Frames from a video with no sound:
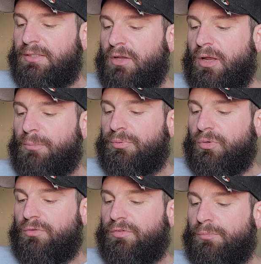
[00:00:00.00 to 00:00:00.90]
did not
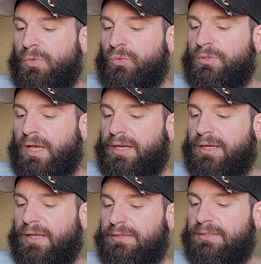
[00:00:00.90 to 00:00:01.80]
approve of
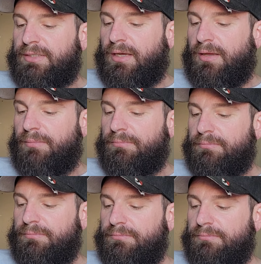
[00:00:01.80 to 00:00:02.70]
moonlighting at the time.
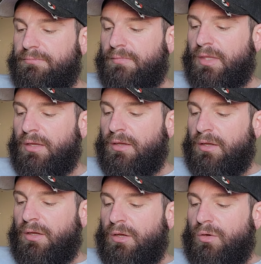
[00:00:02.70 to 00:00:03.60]

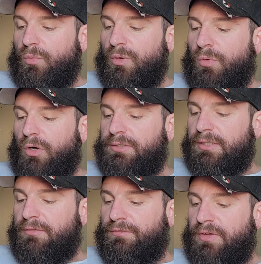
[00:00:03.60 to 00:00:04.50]
We
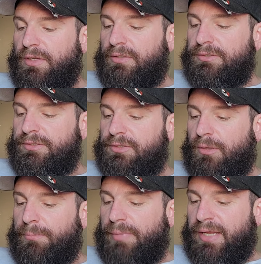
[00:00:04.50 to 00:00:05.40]
worked in the fields
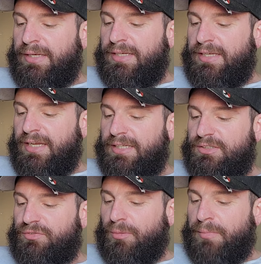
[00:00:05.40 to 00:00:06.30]
on bended
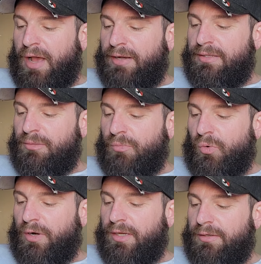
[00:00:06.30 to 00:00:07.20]
knees from 9 in the
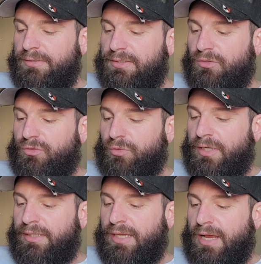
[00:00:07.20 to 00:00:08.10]
morning until
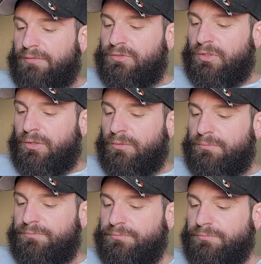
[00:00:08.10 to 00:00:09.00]
3 in the afternoon.